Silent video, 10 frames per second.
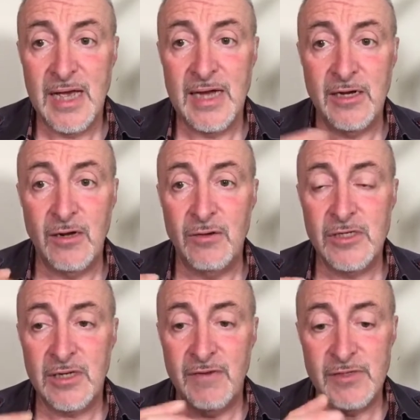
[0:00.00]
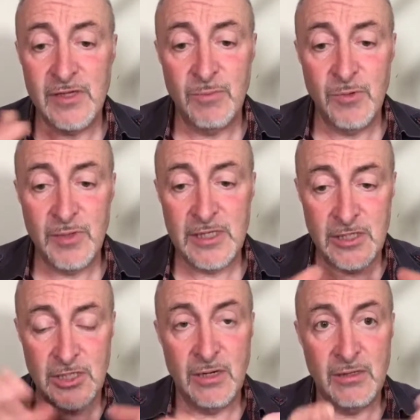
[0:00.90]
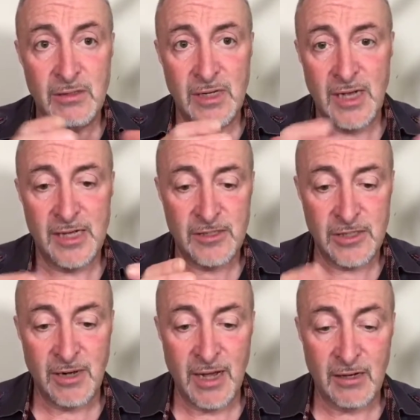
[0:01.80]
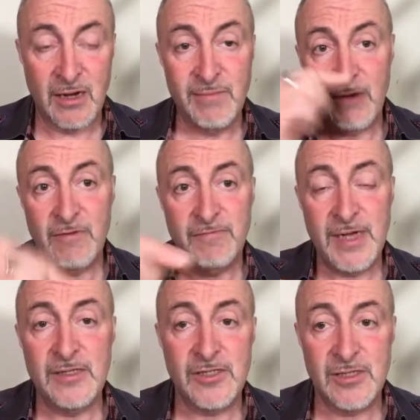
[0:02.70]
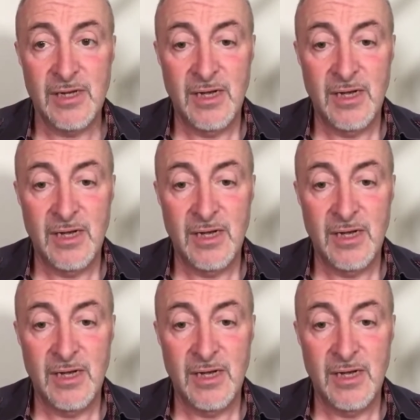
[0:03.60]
and you notice, like, for example, where there's a stile climbing over a fence,